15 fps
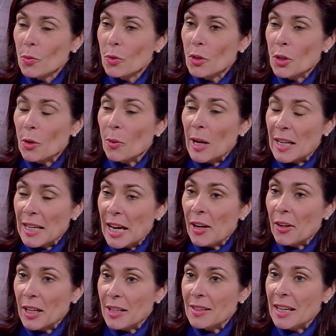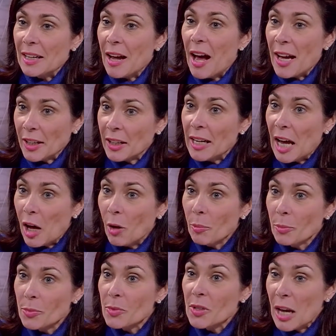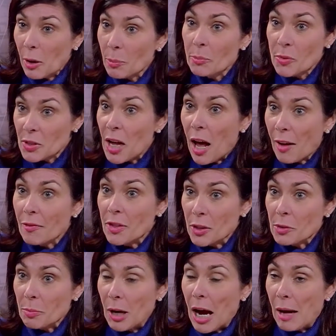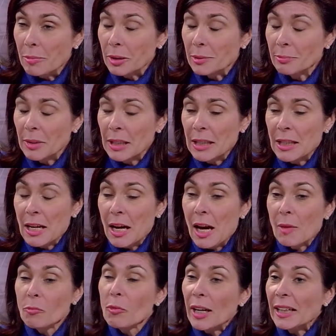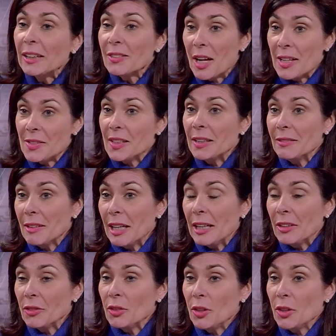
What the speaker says: an area that I could help solve this problem, recognizing that